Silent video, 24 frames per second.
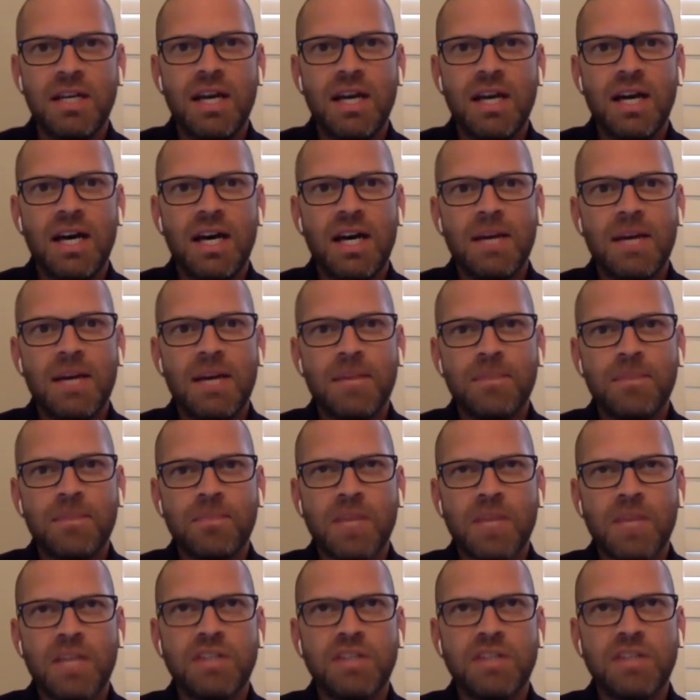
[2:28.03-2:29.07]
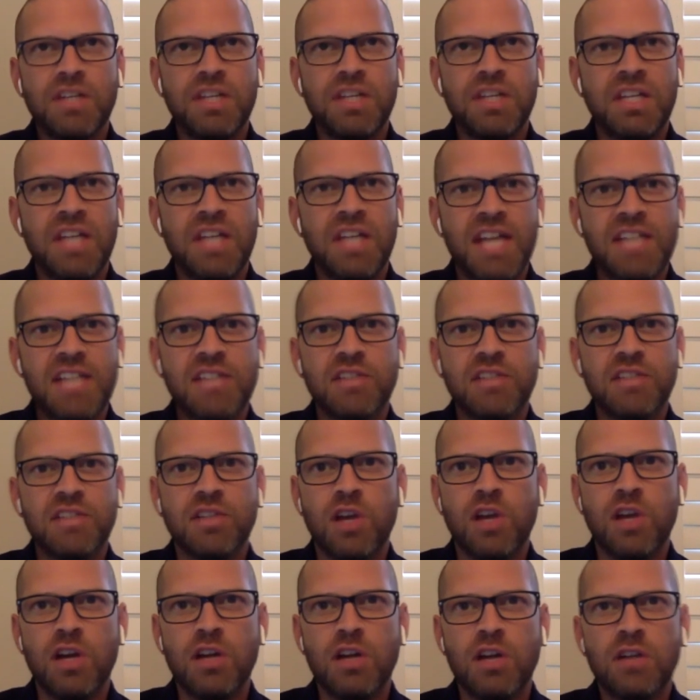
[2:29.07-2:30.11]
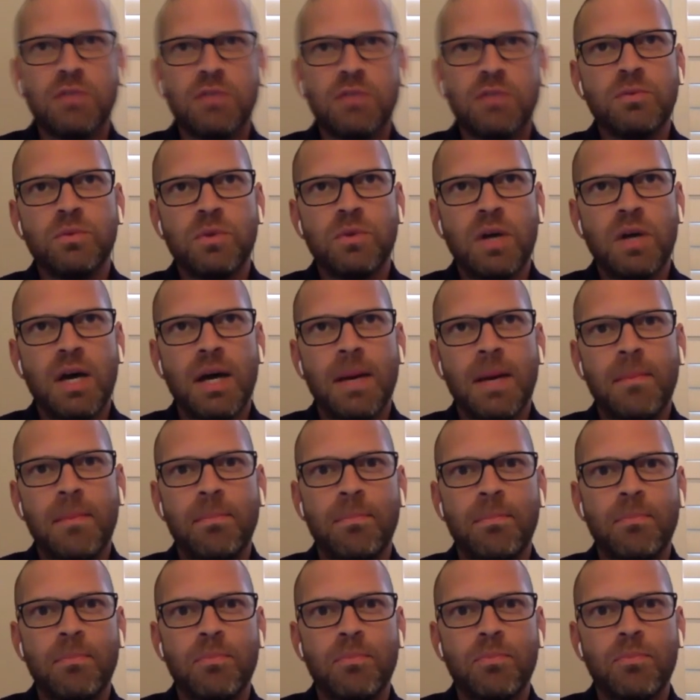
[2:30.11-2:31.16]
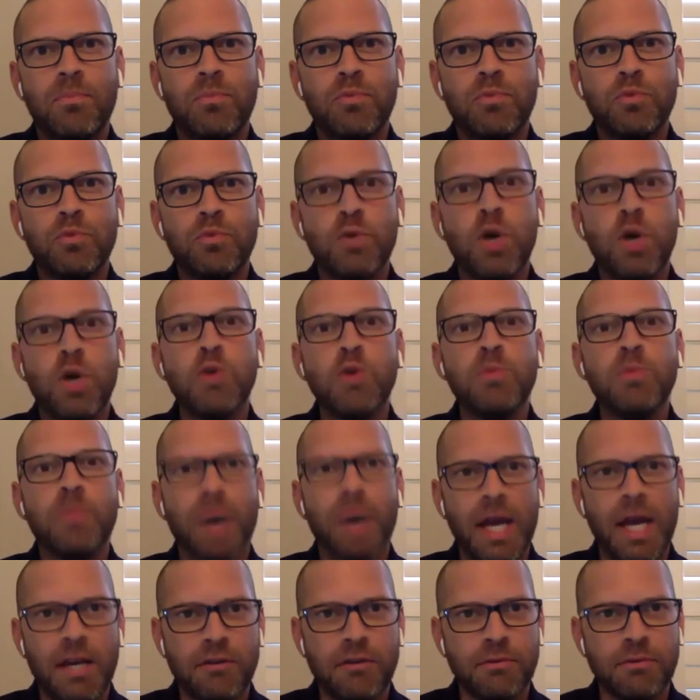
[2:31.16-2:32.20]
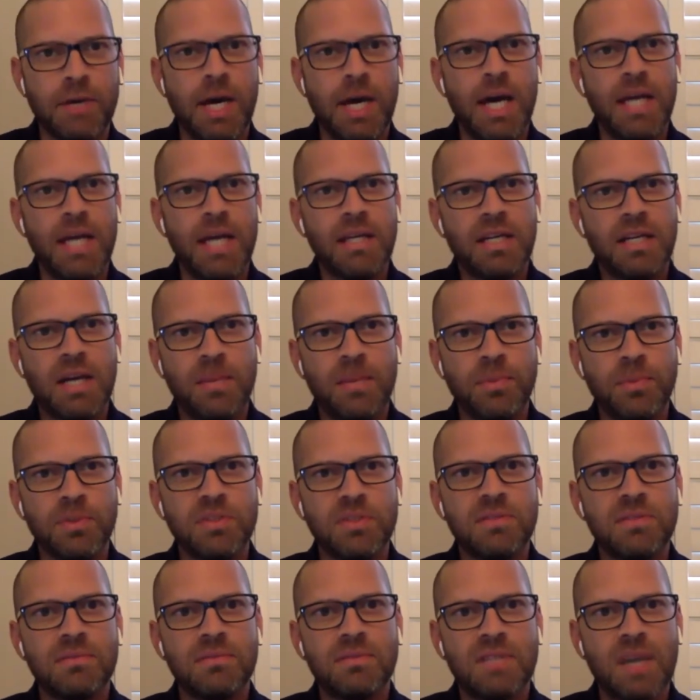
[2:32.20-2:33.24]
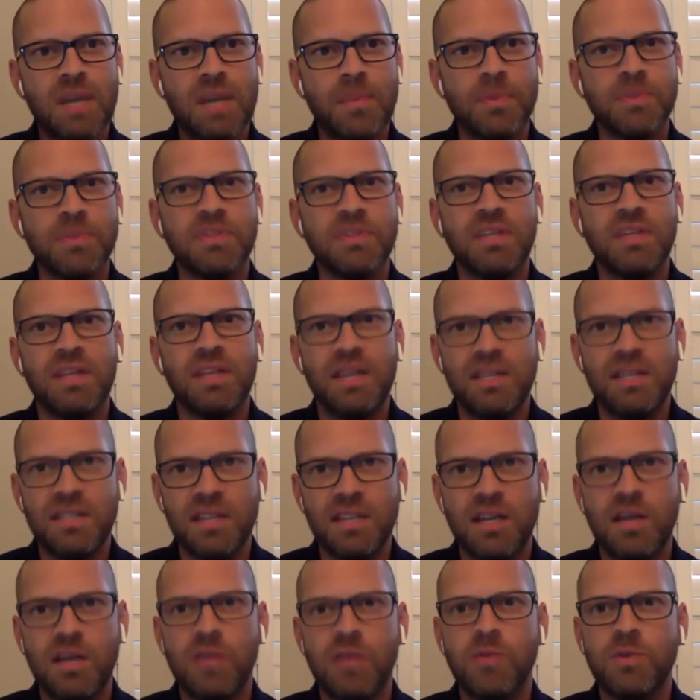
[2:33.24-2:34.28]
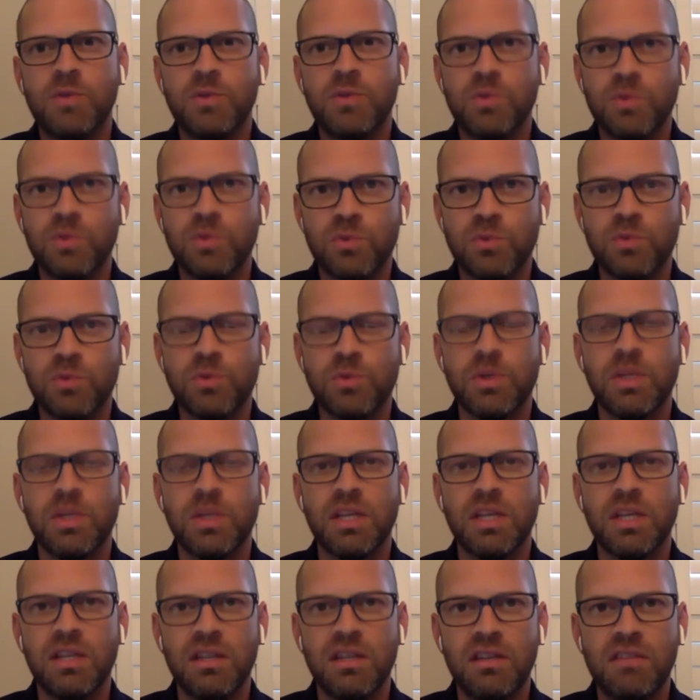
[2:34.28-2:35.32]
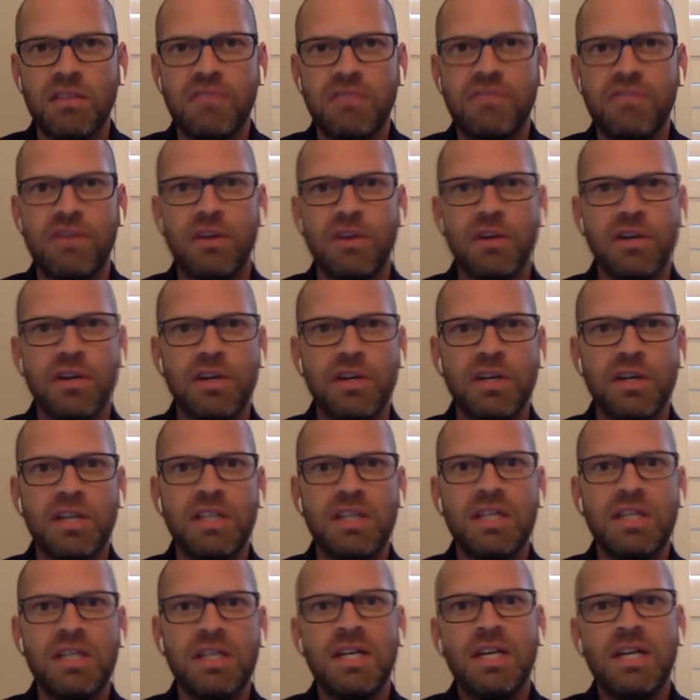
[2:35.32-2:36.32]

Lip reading: I took a nice long road bike ride a couple Sundays ago, which was really good. Felt good.